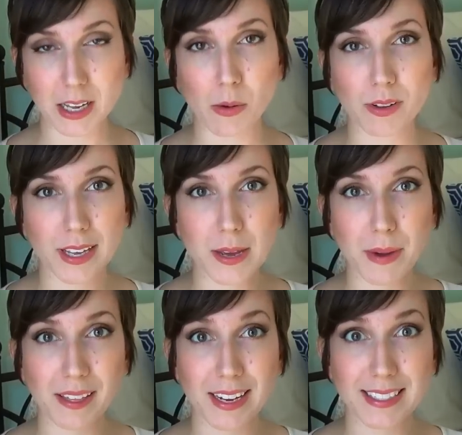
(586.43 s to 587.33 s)
I will link
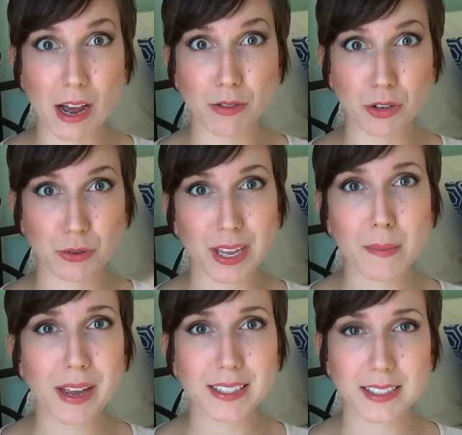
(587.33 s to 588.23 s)
my link down through
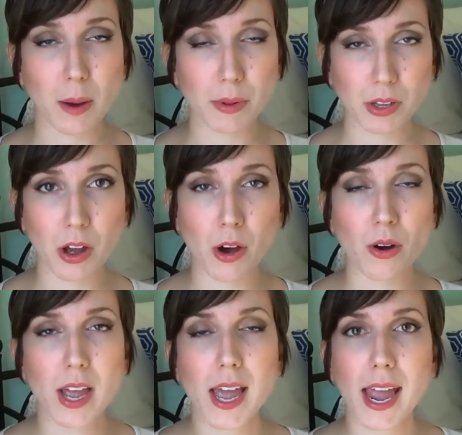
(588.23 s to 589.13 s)
Ebates down below,